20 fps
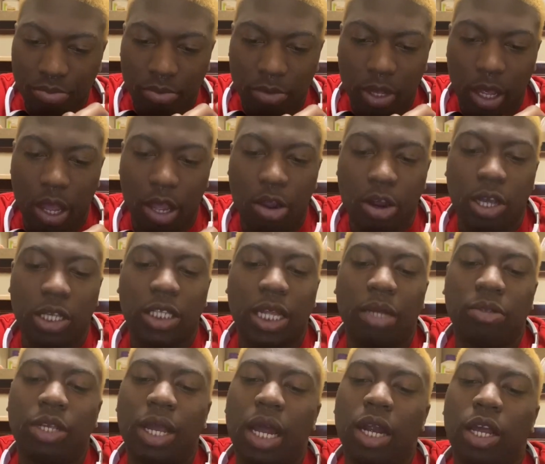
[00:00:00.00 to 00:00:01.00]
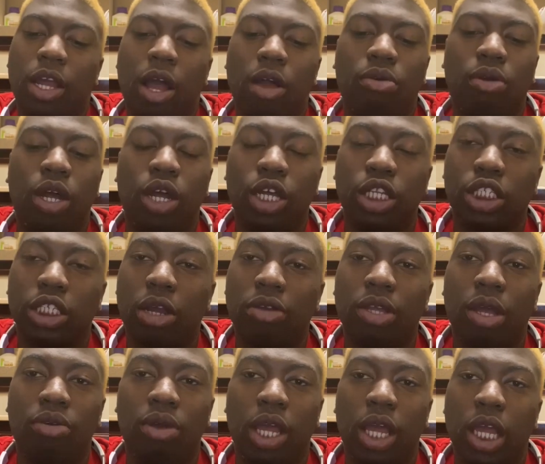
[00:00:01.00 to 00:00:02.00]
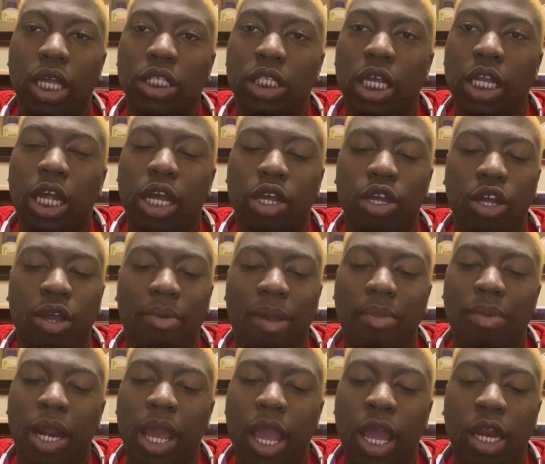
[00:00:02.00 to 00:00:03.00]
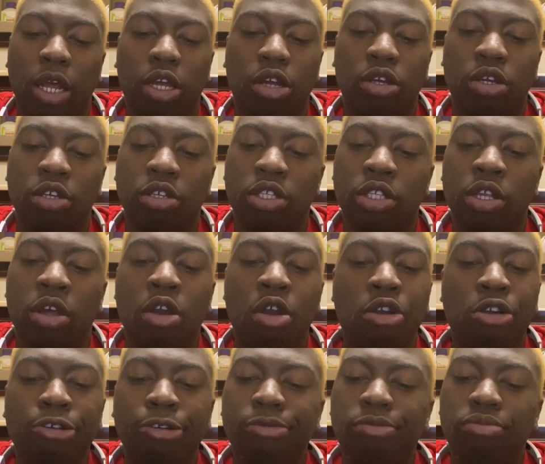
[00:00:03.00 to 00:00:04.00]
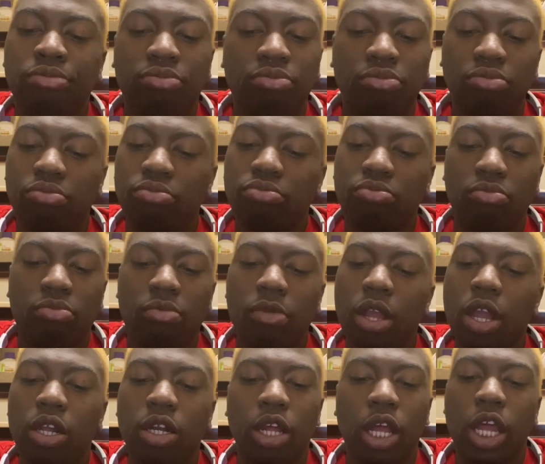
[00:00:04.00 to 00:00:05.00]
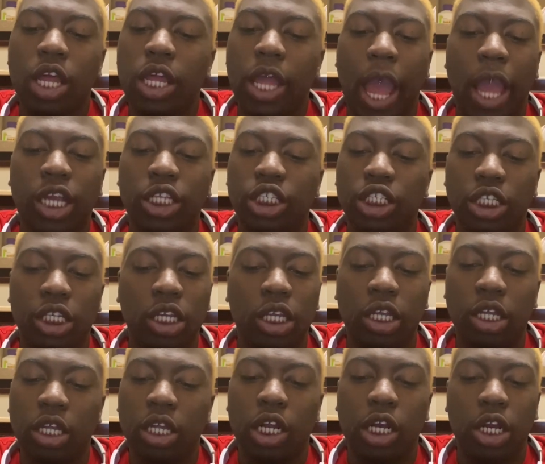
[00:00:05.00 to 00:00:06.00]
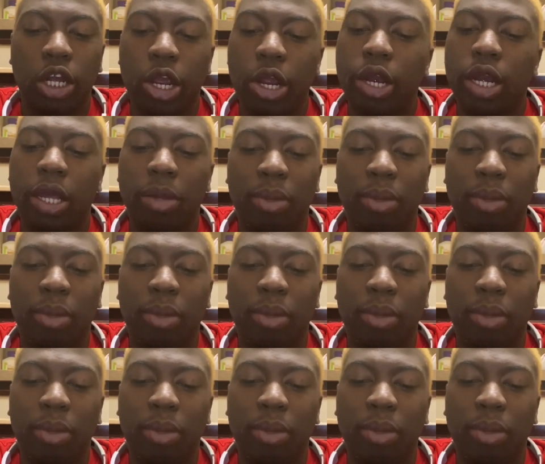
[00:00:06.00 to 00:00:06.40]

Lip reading: And girl, stop trying to go hunch on your ex and that good baby daddy, cause he ain't she. Clearly,